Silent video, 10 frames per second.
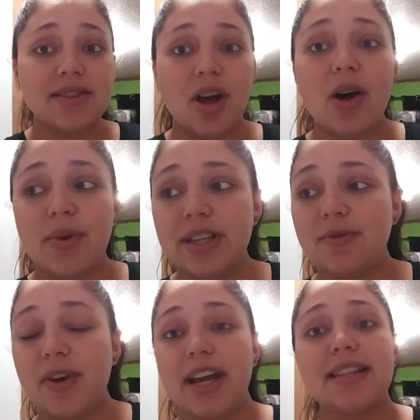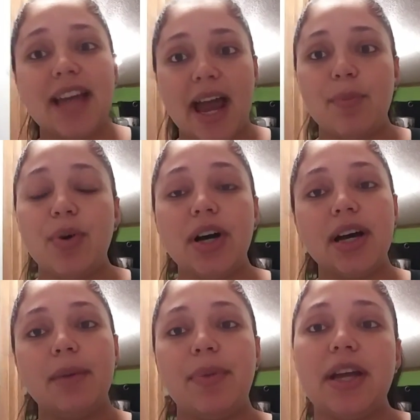as always friends, I
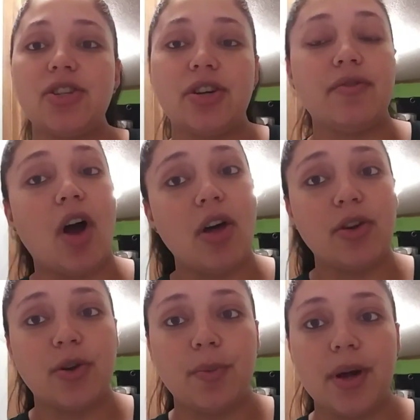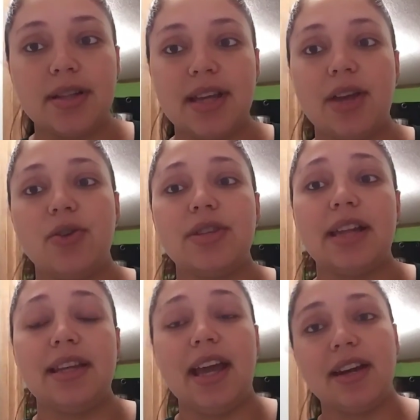put a picture of all the coupons I use
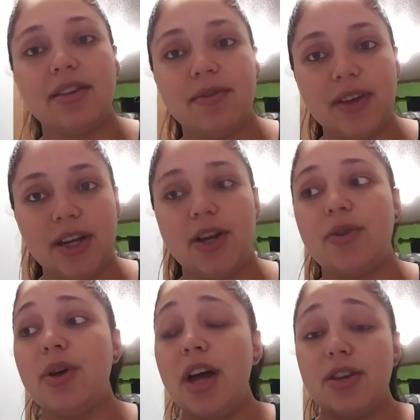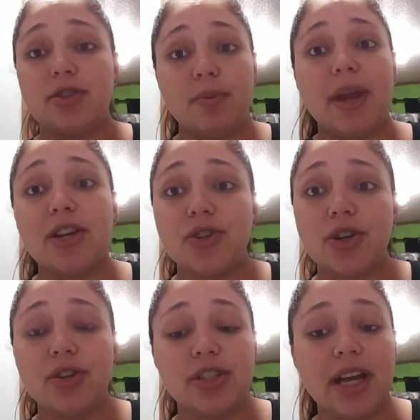at the end of the video. So make
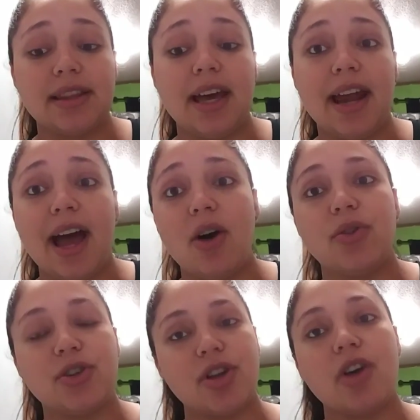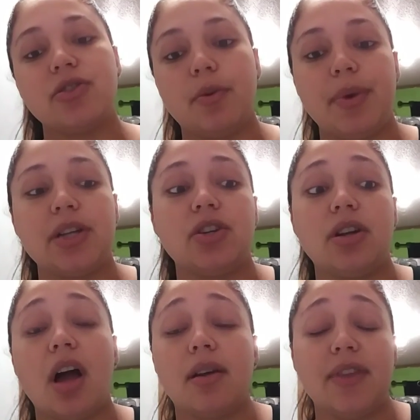sure you check that out. There's also a
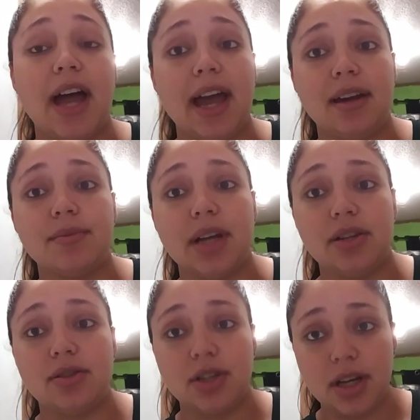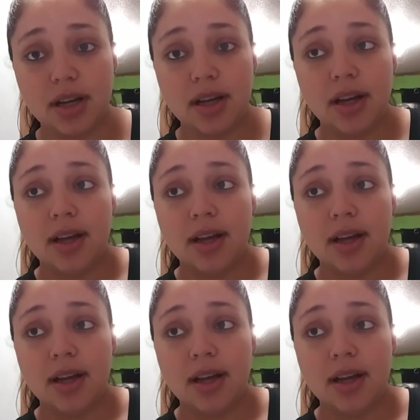picture along of the items I took